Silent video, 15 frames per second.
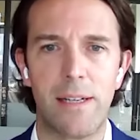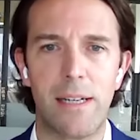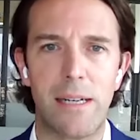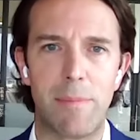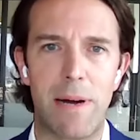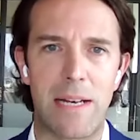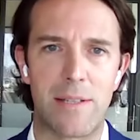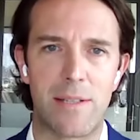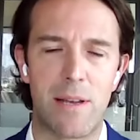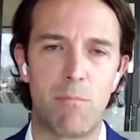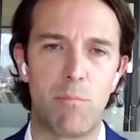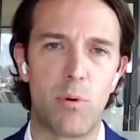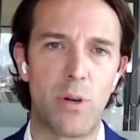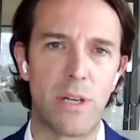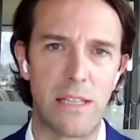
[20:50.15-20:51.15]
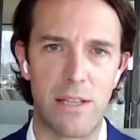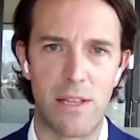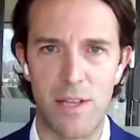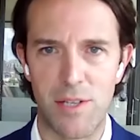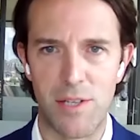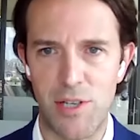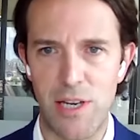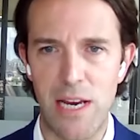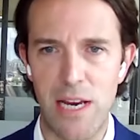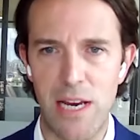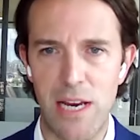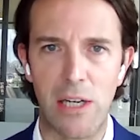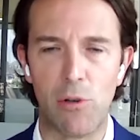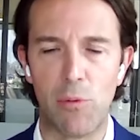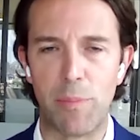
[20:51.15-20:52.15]
at some point either this
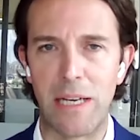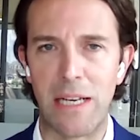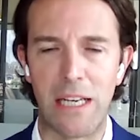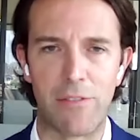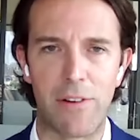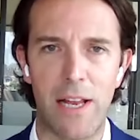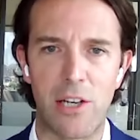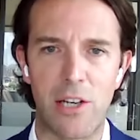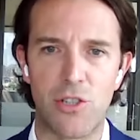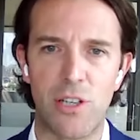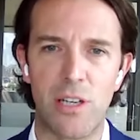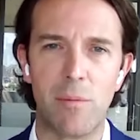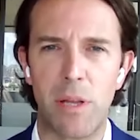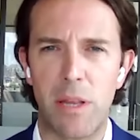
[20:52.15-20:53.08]
year or beginning of next year.